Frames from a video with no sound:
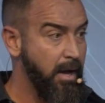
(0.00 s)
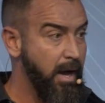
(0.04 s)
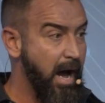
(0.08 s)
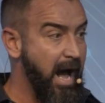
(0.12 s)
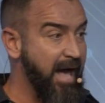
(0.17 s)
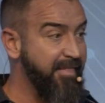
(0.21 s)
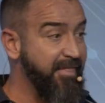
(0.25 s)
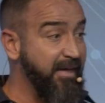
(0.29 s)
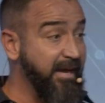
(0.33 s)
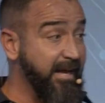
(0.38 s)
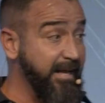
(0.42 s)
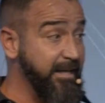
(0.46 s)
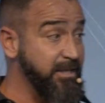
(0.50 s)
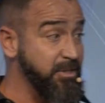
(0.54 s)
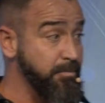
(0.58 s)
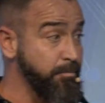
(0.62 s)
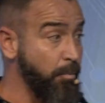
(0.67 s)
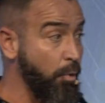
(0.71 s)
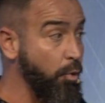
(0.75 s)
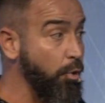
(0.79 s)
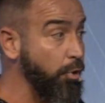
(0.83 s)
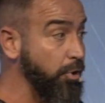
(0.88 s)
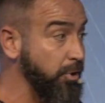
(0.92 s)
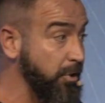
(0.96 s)
I think it's
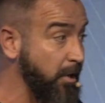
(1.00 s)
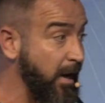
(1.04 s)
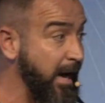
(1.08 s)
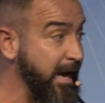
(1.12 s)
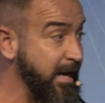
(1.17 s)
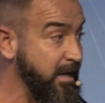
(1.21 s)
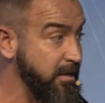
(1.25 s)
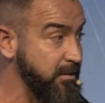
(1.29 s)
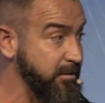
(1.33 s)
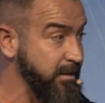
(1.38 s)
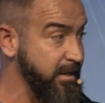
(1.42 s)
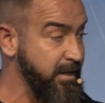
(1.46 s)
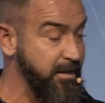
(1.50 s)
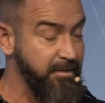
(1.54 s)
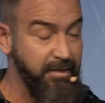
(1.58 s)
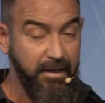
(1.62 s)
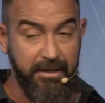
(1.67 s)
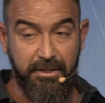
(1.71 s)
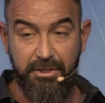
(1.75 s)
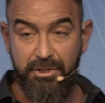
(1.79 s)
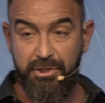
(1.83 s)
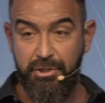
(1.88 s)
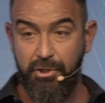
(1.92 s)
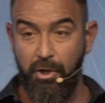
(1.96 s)
more likely
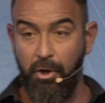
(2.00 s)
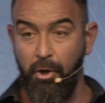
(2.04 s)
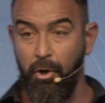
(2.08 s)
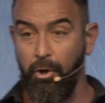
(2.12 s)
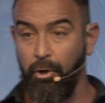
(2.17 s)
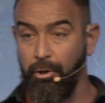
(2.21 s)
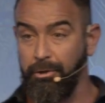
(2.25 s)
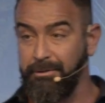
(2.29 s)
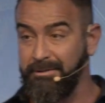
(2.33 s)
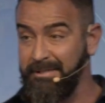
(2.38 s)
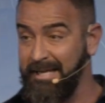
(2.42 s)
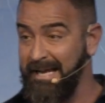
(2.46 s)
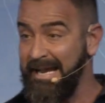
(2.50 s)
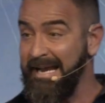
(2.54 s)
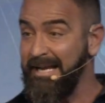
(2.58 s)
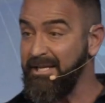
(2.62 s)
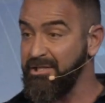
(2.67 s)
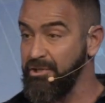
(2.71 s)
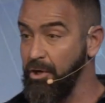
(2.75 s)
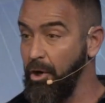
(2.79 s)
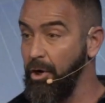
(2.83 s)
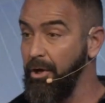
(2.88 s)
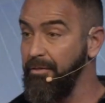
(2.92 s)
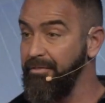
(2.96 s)
that Saul
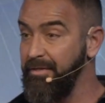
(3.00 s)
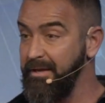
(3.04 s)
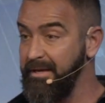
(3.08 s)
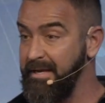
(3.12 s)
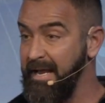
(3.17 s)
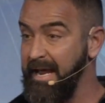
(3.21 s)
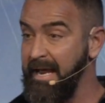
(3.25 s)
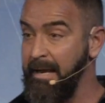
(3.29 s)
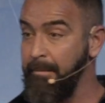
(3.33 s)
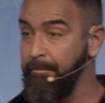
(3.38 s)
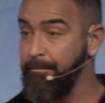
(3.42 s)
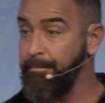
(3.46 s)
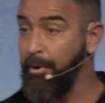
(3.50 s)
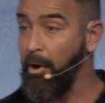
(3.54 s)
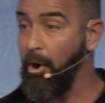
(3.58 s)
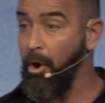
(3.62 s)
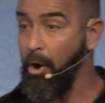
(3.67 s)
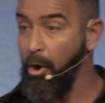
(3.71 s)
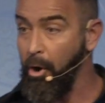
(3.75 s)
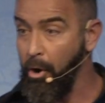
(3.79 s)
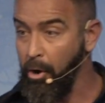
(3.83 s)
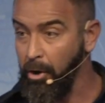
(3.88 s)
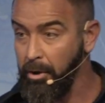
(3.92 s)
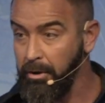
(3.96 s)
takes on the name
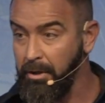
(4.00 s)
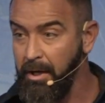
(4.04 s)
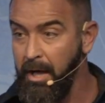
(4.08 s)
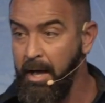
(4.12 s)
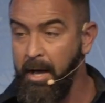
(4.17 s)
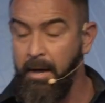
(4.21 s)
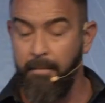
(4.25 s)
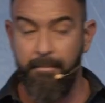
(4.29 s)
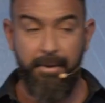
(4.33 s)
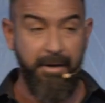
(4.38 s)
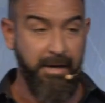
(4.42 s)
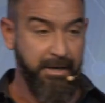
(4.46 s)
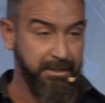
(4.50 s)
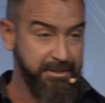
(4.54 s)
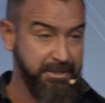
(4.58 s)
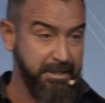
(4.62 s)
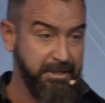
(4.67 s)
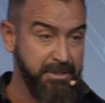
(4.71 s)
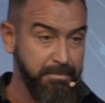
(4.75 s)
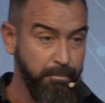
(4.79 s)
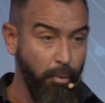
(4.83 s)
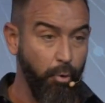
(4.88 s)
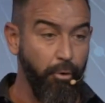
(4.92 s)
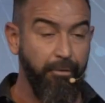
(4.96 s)
Paul because
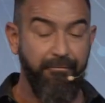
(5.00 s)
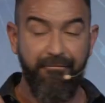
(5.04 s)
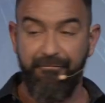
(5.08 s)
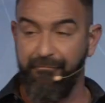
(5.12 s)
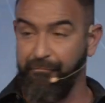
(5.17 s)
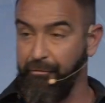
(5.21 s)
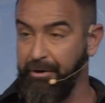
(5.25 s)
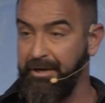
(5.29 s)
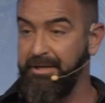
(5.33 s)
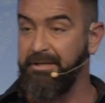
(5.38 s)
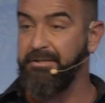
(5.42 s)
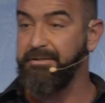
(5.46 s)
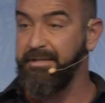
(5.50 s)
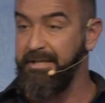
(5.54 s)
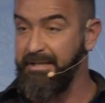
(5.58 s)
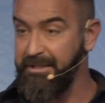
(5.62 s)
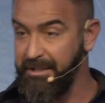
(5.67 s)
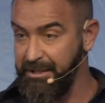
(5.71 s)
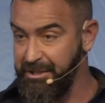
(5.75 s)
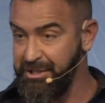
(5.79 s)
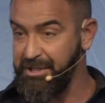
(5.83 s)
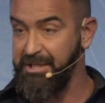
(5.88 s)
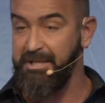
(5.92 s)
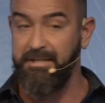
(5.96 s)
it's more friendly
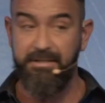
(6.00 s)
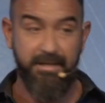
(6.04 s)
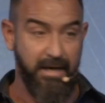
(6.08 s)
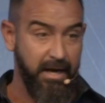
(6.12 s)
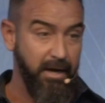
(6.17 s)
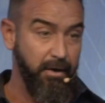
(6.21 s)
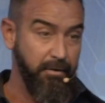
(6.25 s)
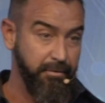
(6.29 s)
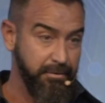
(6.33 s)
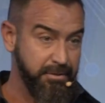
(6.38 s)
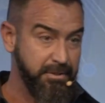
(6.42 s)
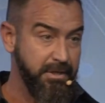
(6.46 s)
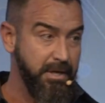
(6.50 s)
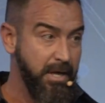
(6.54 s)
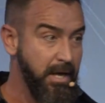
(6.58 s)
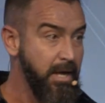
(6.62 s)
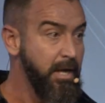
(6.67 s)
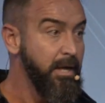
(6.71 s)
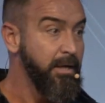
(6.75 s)
to Gentiles.